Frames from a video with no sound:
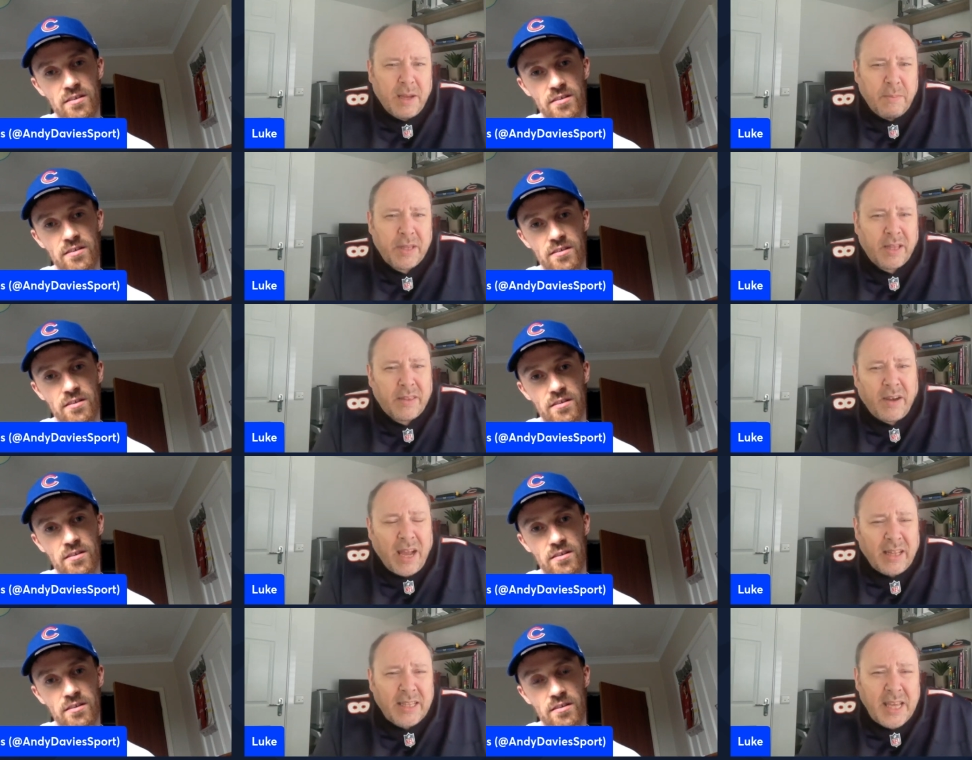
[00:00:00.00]
Speaker 1: But the, the
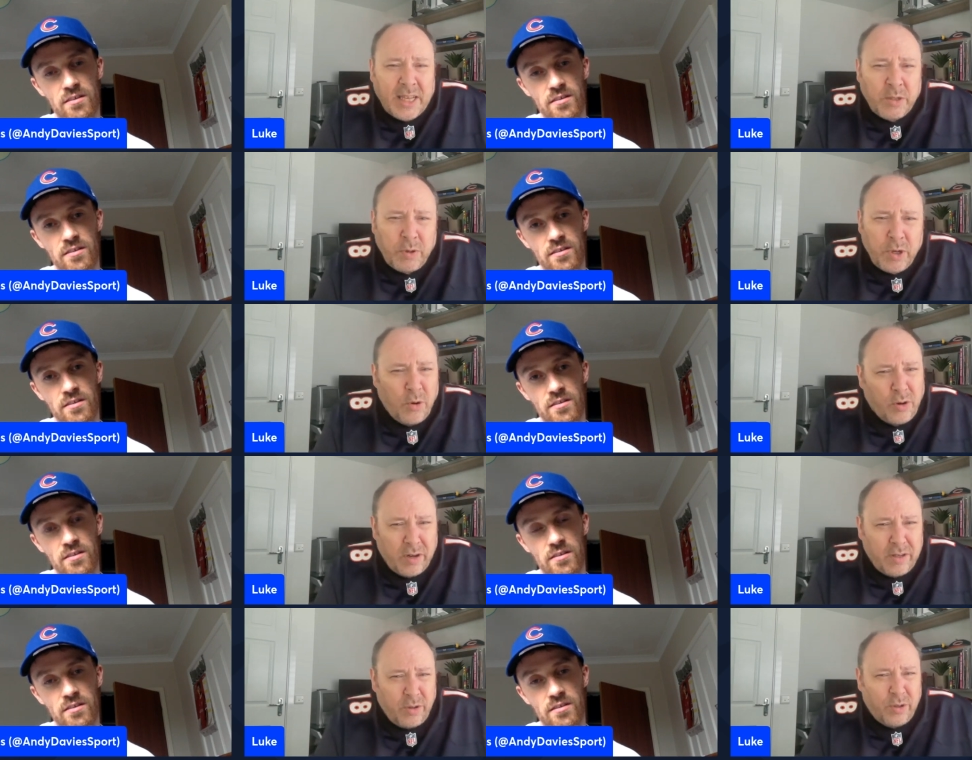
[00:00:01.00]
reality is, when you're
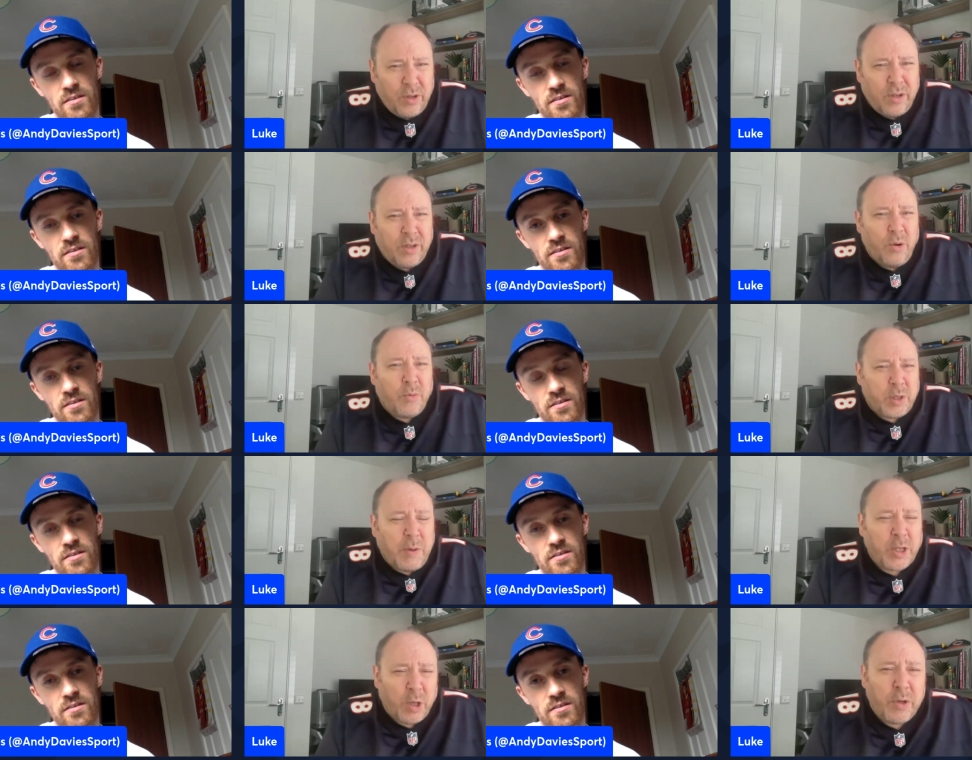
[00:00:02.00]
you, you, know,
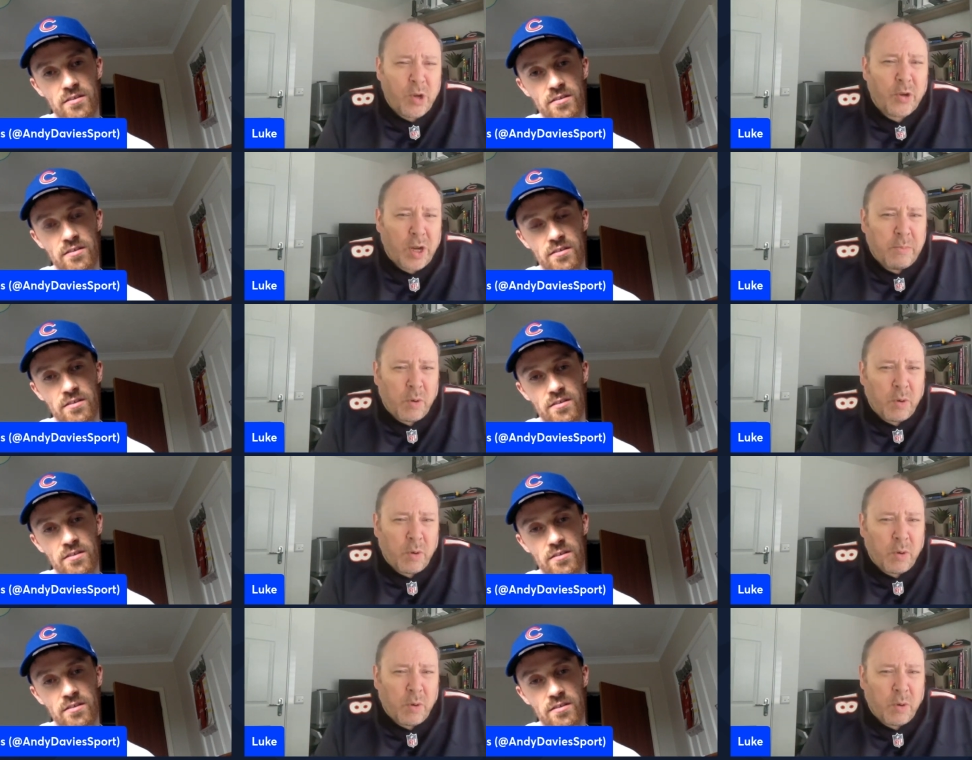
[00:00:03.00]
especially when you're the number